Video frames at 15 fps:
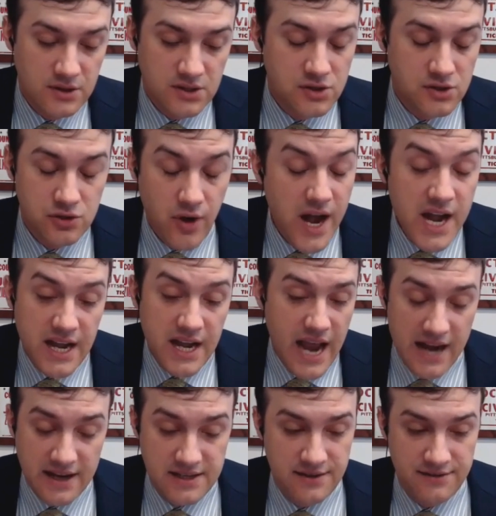trading
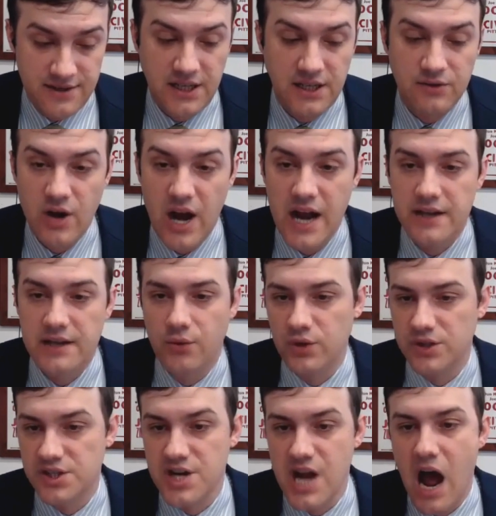activity, right, that
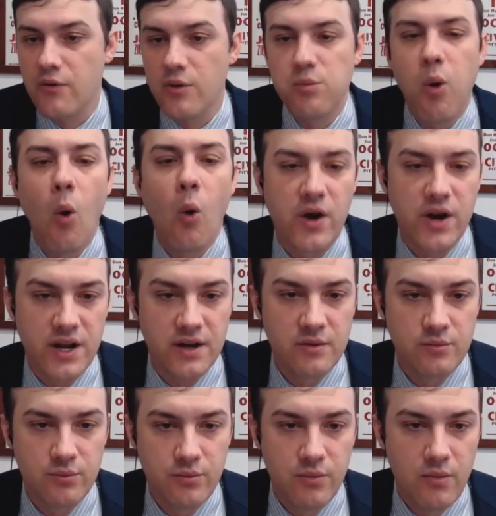was not reported
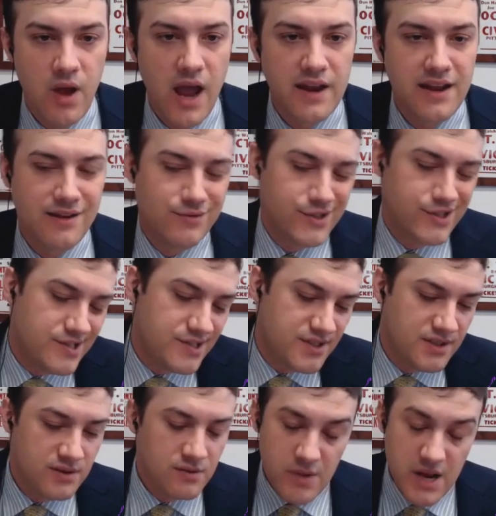and that
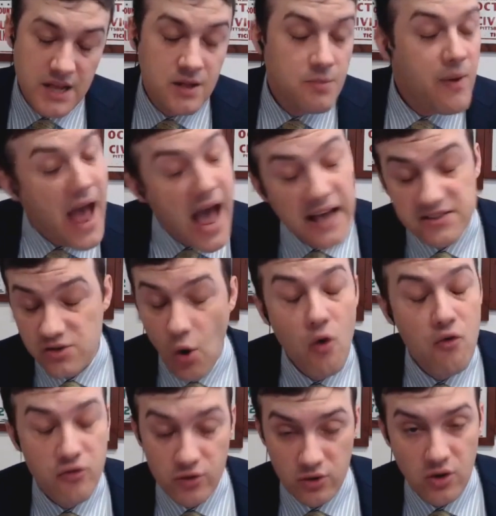was in the past
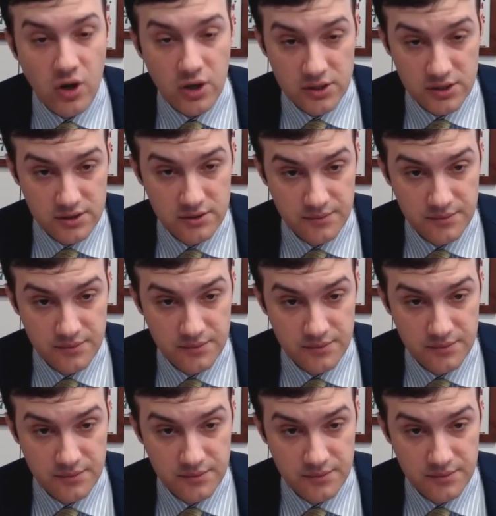overlooked,